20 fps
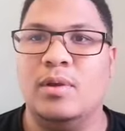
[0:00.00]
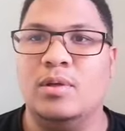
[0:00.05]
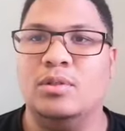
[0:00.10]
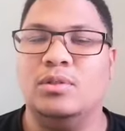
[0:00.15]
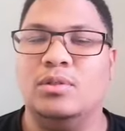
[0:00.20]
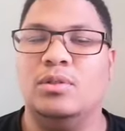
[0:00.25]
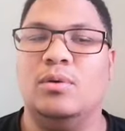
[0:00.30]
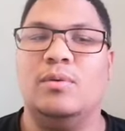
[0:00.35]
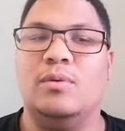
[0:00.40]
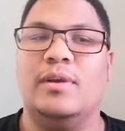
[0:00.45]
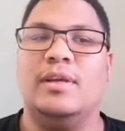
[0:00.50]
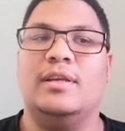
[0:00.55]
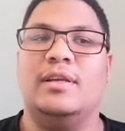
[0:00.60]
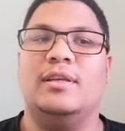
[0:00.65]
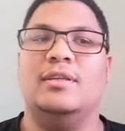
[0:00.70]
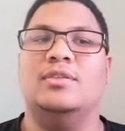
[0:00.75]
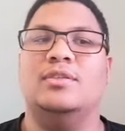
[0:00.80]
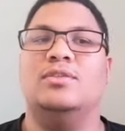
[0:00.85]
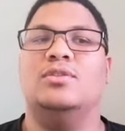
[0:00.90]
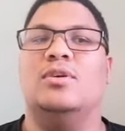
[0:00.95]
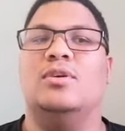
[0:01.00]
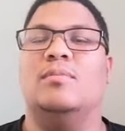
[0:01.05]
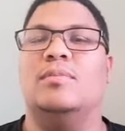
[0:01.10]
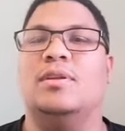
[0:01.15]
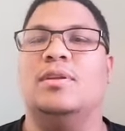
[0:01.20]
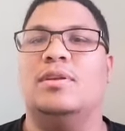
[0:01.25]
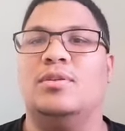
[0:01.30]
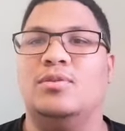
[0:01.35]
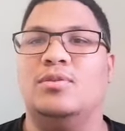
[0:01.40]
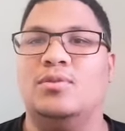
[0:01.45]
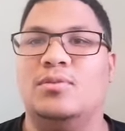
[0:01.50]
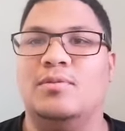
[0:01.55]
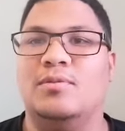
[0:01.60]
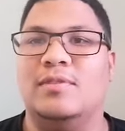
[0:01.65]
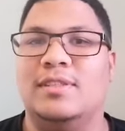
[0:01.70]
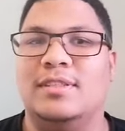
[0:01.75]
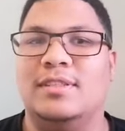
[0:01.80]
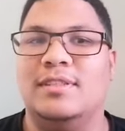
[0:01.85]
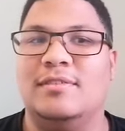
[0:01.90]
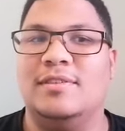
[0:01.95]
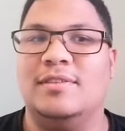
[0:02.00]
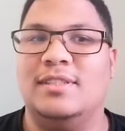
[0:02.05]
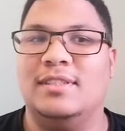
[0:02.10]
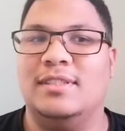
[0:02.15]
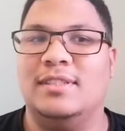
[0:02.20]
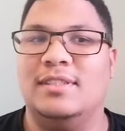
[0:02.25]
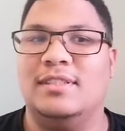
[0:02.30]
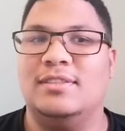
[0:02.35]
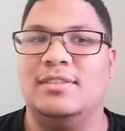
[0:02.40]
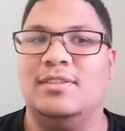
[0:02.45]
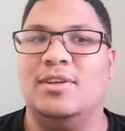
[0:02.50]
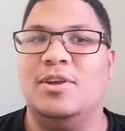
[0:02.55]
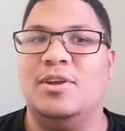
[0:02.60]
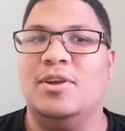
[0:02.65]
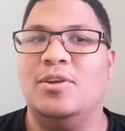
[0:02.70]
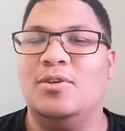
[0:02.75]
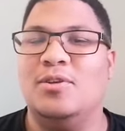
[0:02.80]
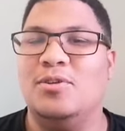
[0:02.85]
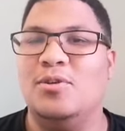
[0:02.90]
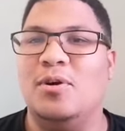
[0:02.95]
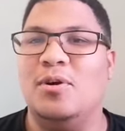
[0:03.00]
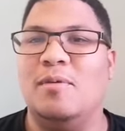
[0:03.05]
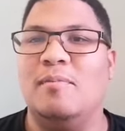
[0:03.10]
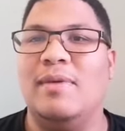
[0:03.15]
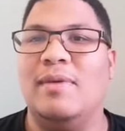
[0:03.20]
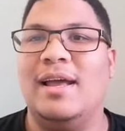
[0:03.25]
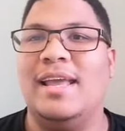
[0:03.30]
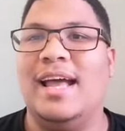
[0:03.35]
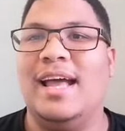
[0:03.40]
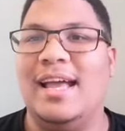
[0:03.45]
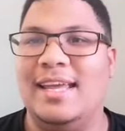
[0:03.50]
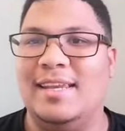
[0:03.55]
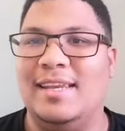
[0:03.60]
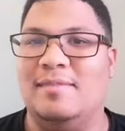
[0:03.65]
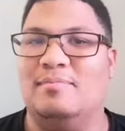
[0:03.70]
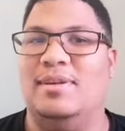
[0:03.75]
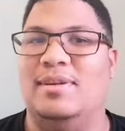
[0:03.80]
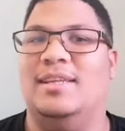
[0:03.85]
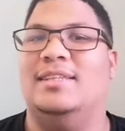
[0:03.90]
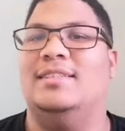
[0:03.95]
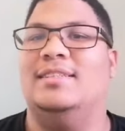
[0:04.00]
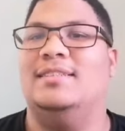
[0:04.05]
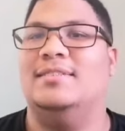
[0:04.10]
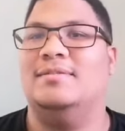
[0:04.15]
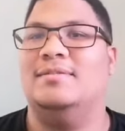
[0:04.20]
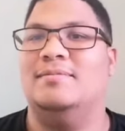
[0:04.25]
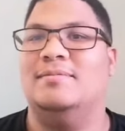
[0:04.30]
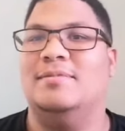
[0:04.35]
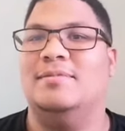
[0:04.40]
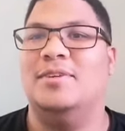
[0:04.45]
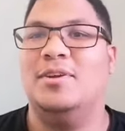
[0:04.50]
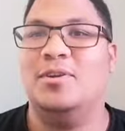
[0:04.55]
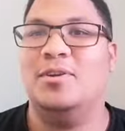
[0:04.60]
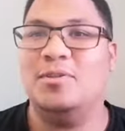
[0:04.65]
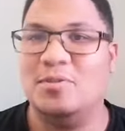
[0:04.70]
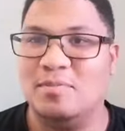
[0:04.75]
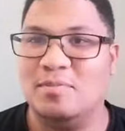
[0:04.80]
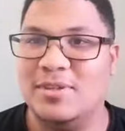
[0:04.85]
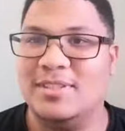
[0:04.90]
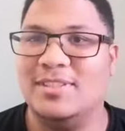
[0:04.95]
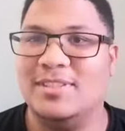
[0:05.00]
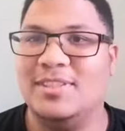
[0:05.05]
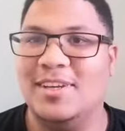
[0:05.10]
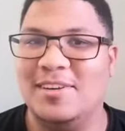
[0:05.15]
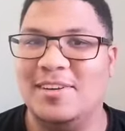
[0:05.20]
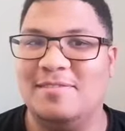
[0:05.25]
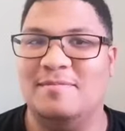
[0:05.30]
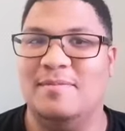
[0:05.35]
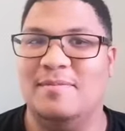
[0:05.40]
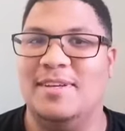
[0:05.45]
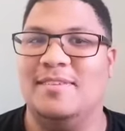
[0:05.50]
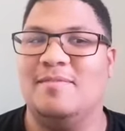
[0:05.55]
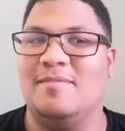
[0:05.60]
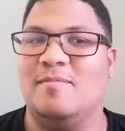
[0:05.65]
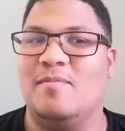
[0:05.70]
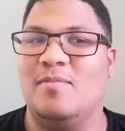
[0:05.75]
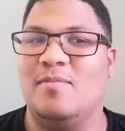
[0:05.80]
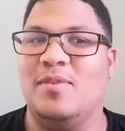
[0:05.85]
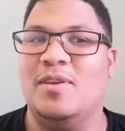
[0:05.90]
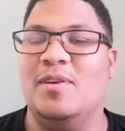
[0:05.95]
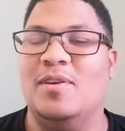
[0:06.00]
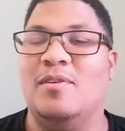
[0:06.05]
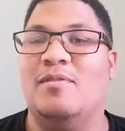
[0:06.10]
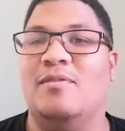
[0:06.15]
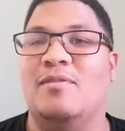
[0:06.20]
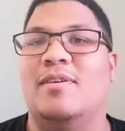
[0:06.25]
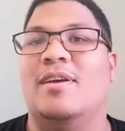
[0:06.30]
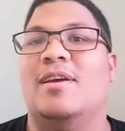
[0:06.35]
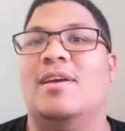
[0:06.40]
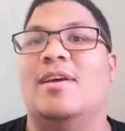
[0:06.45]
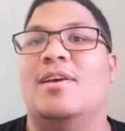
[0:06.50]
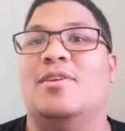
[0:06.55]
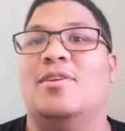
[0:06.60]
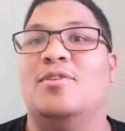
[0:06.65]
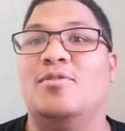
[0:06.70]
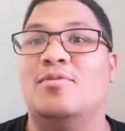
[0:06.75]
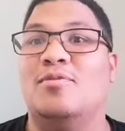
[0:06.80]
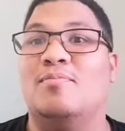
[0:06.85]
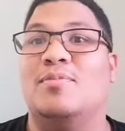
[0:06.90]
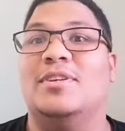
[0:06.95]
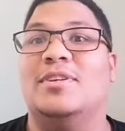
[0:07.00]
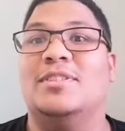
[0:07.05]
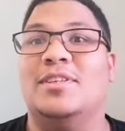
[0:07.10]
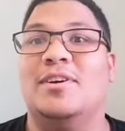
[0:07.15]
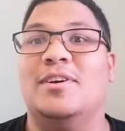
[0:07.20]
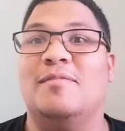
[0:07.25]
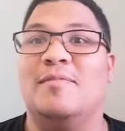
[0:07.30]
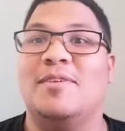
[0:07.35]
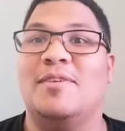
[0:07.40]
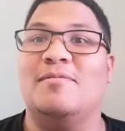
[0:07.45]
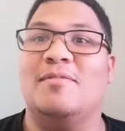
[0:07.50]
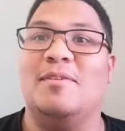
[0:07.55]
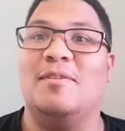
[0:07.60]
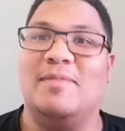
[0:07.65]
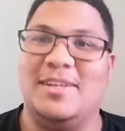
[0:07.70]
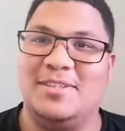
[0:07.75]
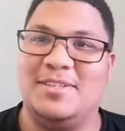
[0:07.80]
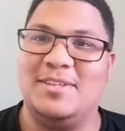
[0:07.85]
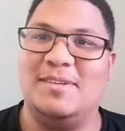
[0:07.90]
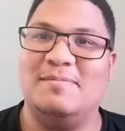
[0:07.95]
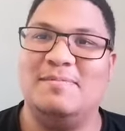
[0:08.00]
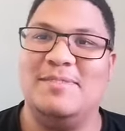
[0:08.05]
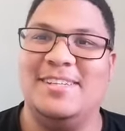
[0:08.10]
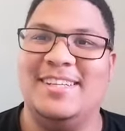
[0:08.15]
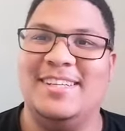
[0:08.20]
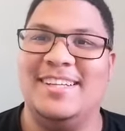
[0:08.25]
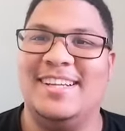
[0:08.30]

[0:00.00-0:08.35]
So in Psalm 32, verse 7, it says, You are my hiding place. You preserve me. You've preserved me from my trouble.